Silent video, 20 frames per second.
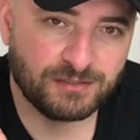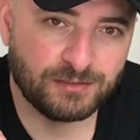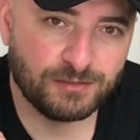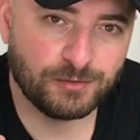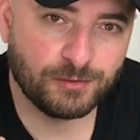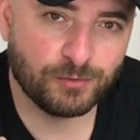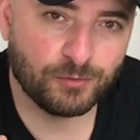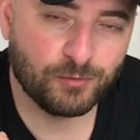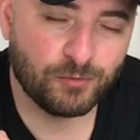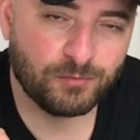
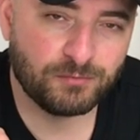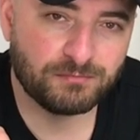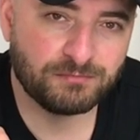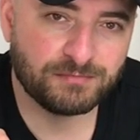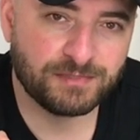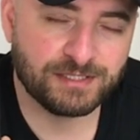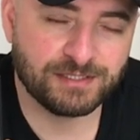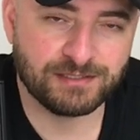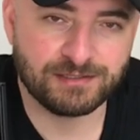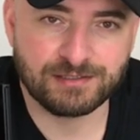
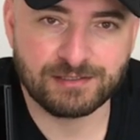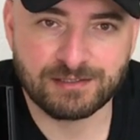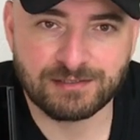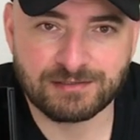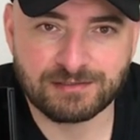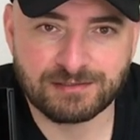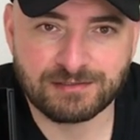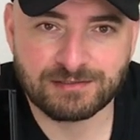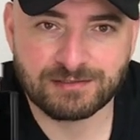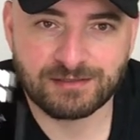L'Homme
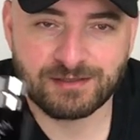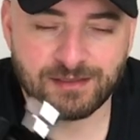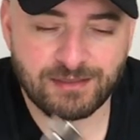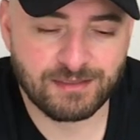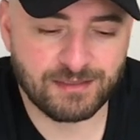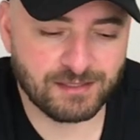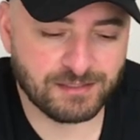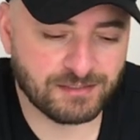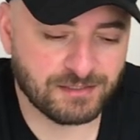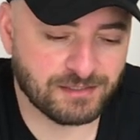Intense,
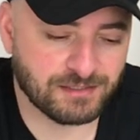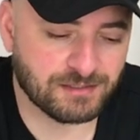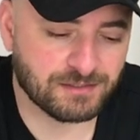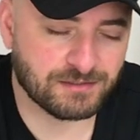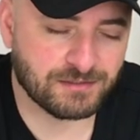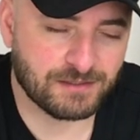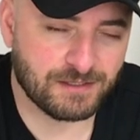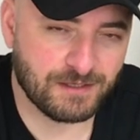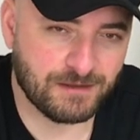The King.